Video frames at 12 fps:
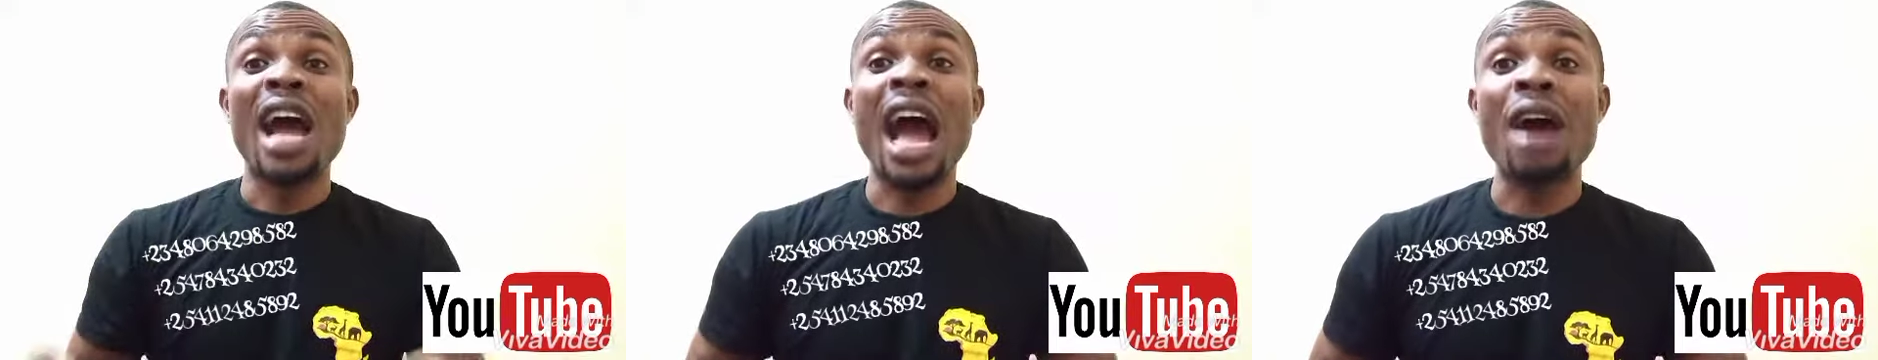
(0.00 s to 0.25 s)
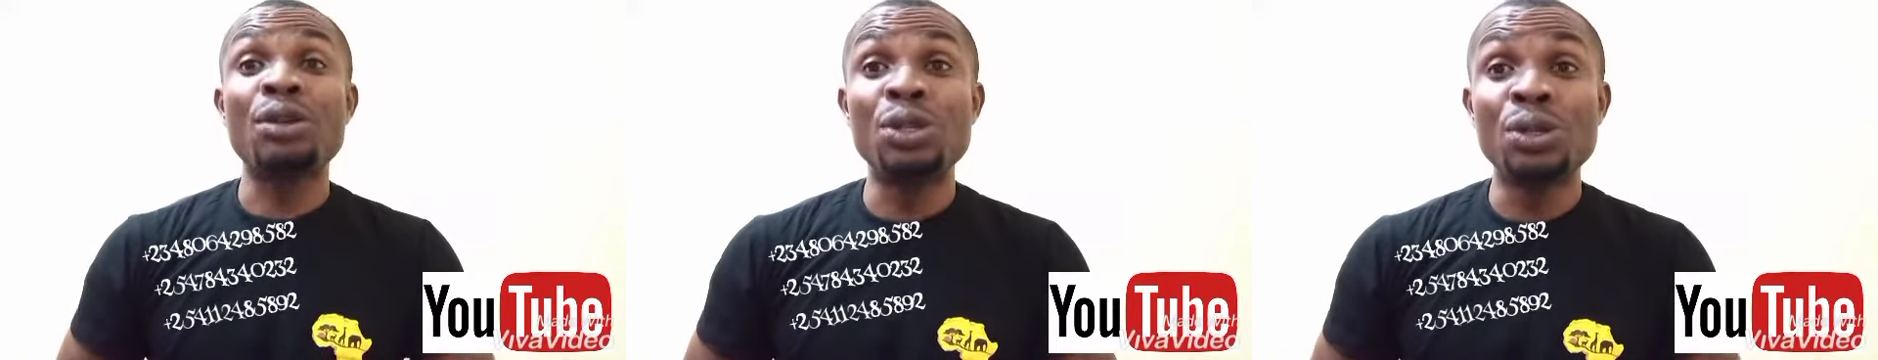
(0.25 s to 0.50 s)

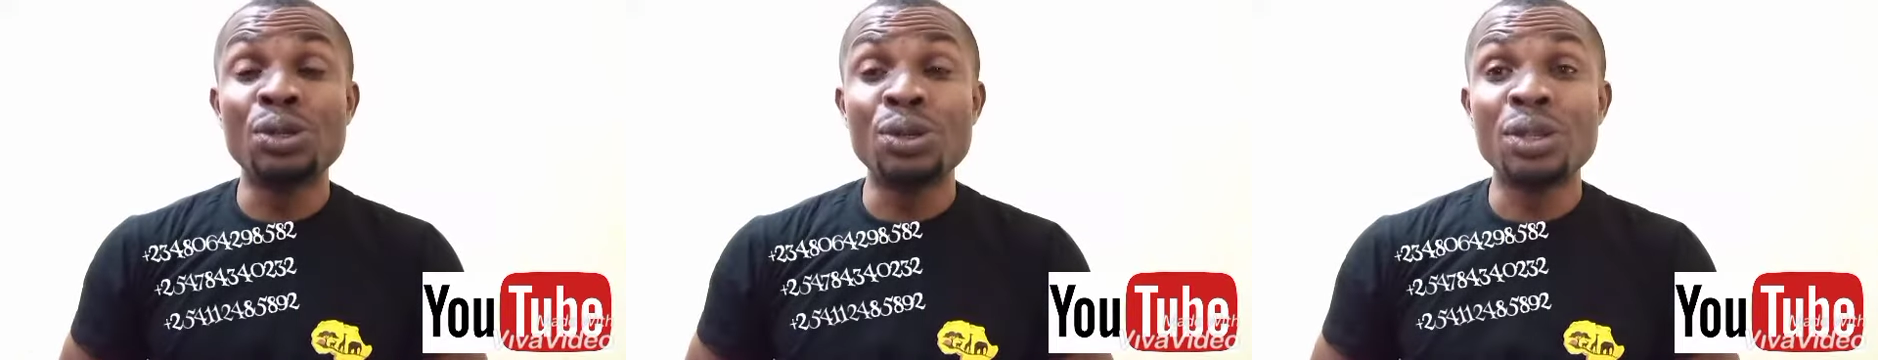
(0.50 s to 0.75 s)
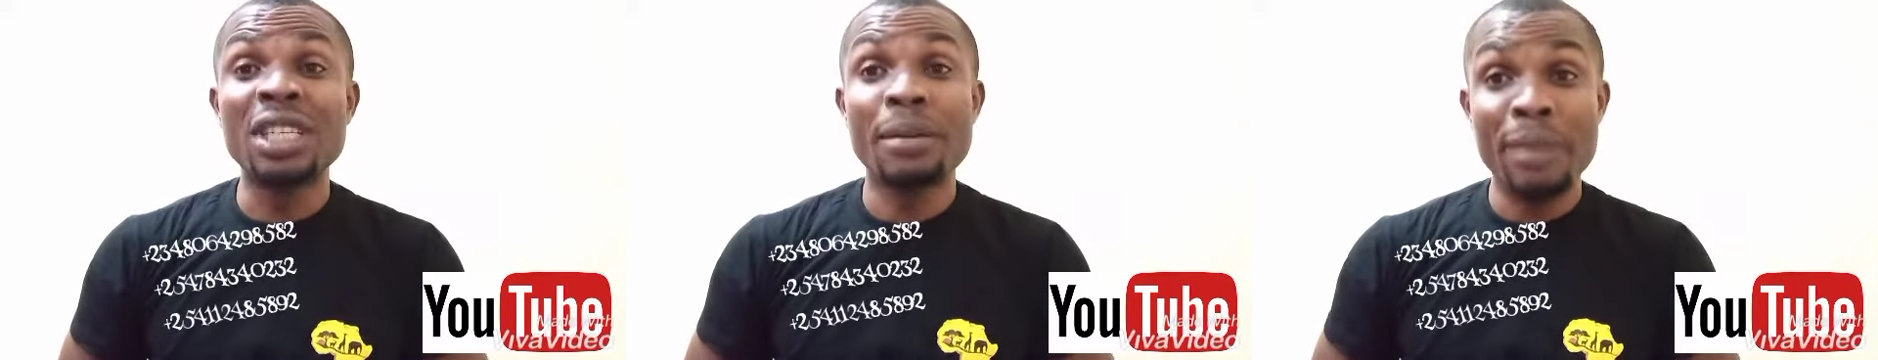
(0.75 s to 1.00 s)
How do
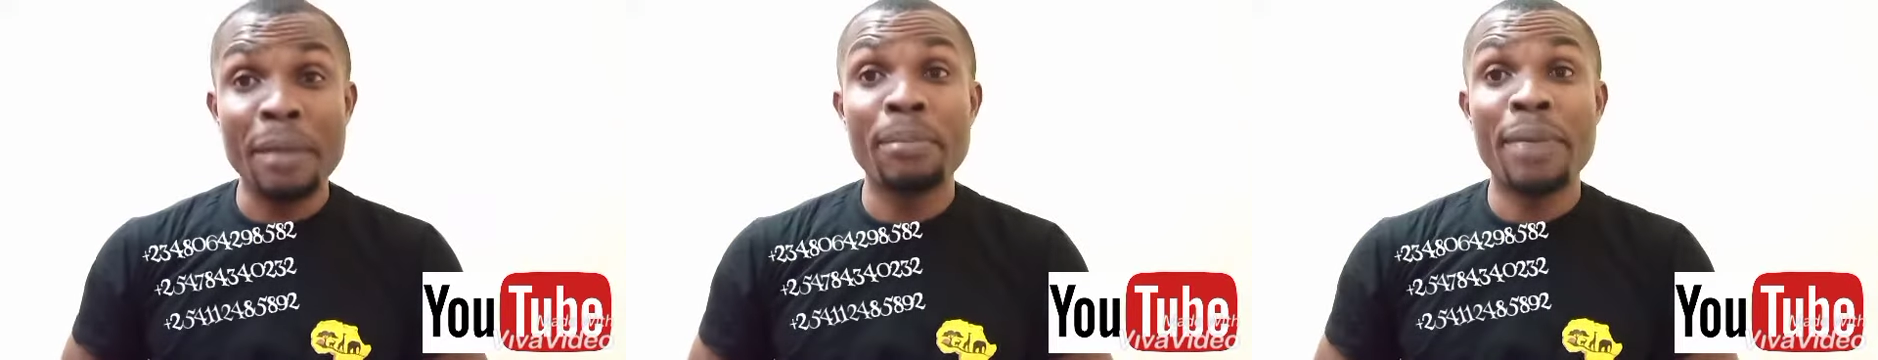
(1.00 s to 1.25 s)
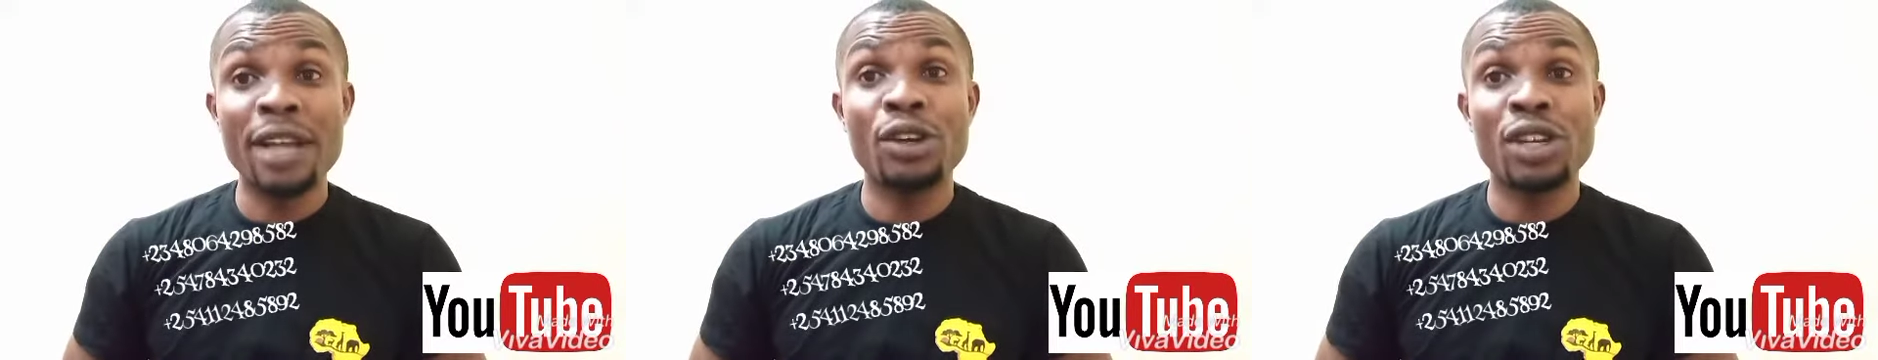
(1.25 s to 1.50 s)
you
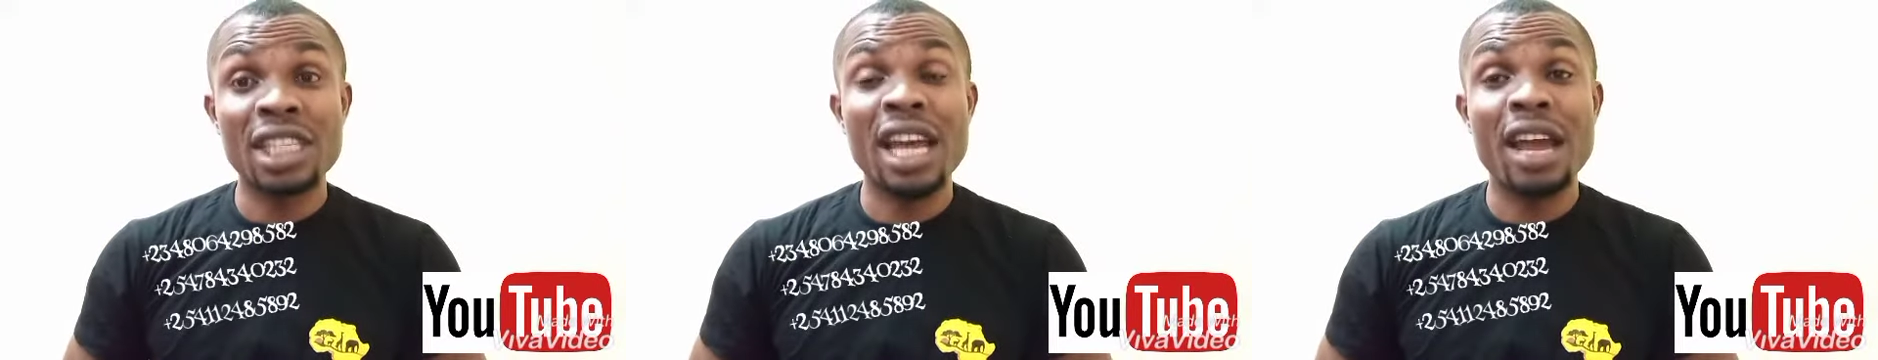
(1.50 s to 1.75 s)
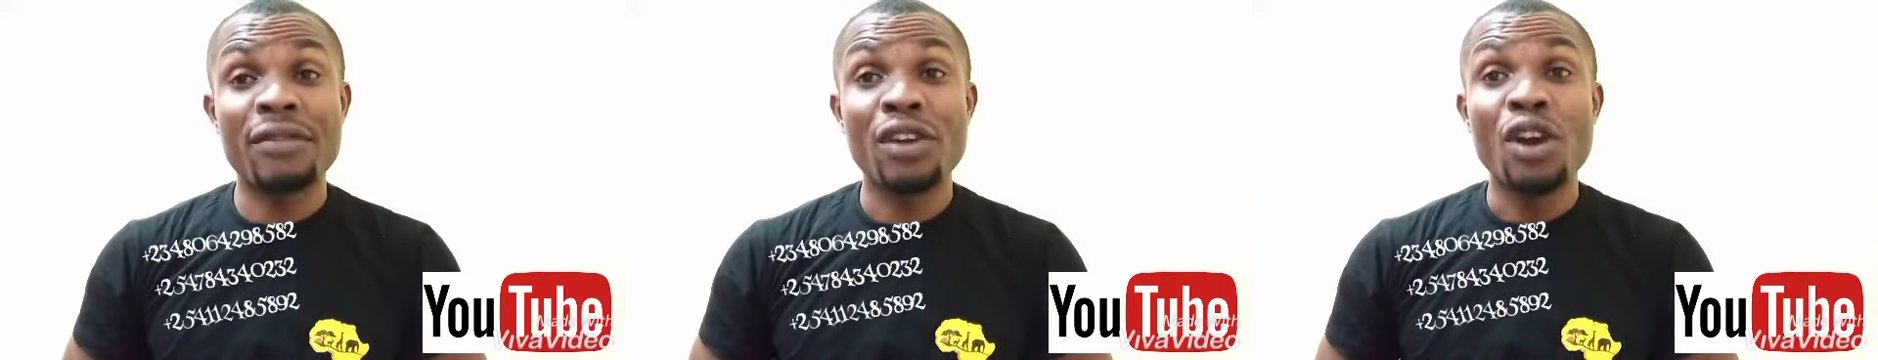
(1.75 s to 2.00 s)
remember
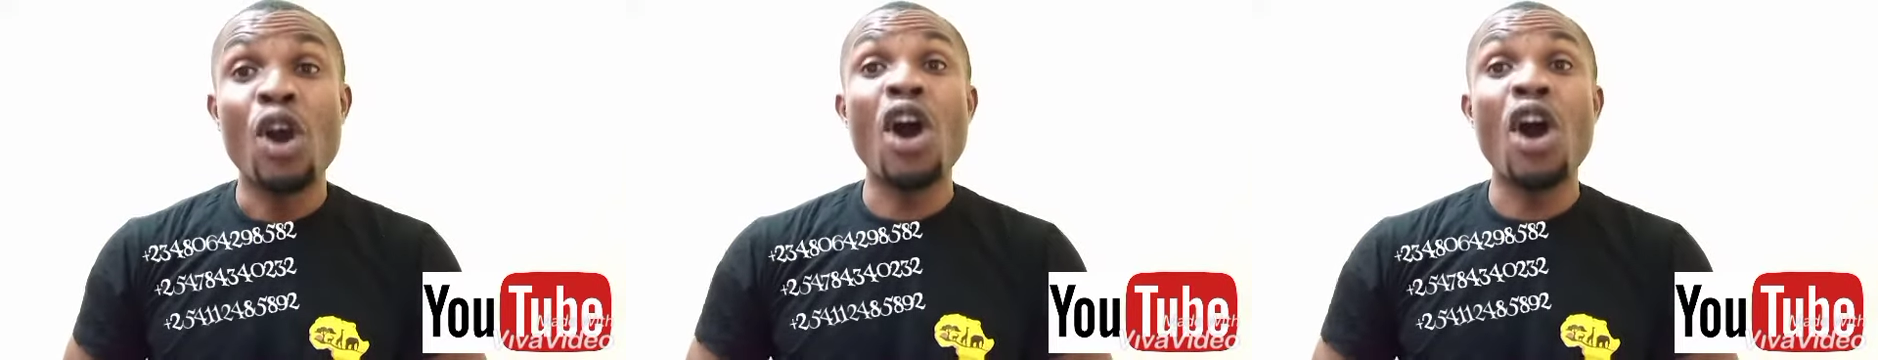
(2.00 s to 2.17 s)
yourself?